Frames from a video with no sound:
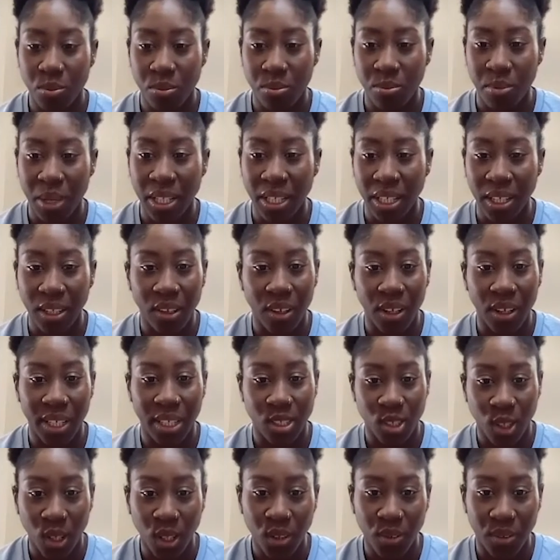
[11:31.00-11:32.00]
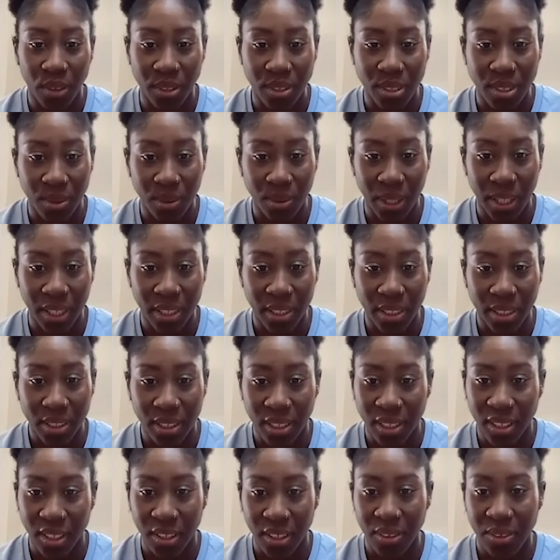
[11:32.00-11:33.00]
many are intolerant to it.
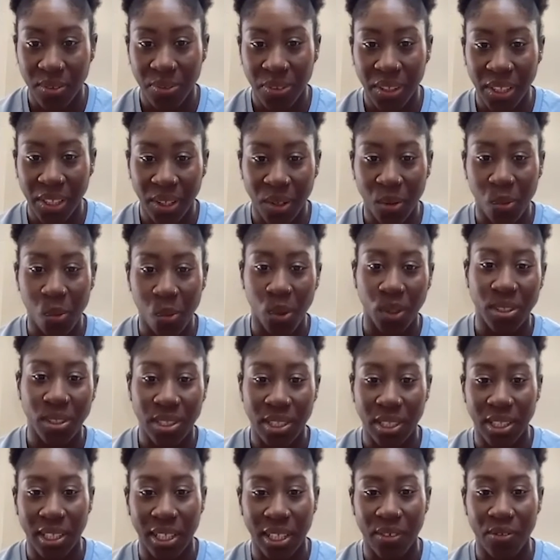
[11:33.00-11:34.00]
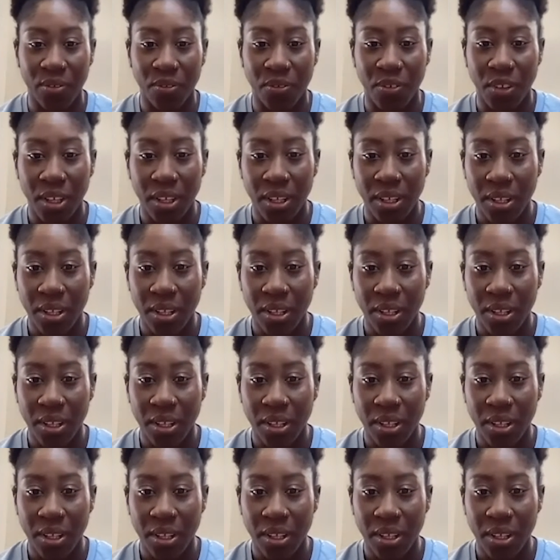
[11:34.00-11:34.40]
You know, they don't want to live